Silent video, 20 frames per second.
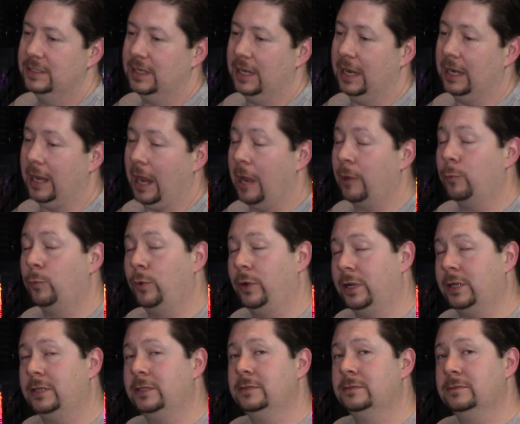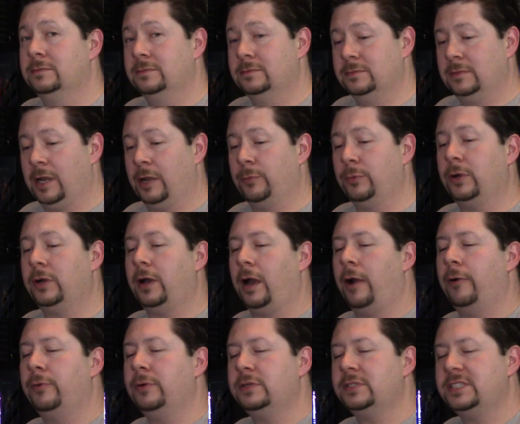I will
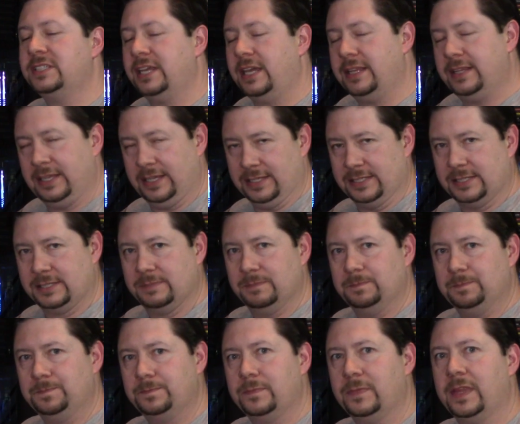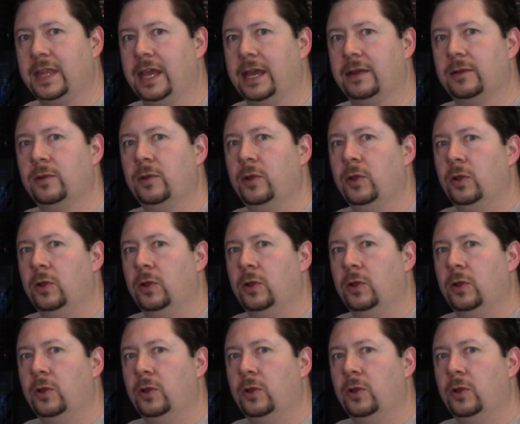say this, that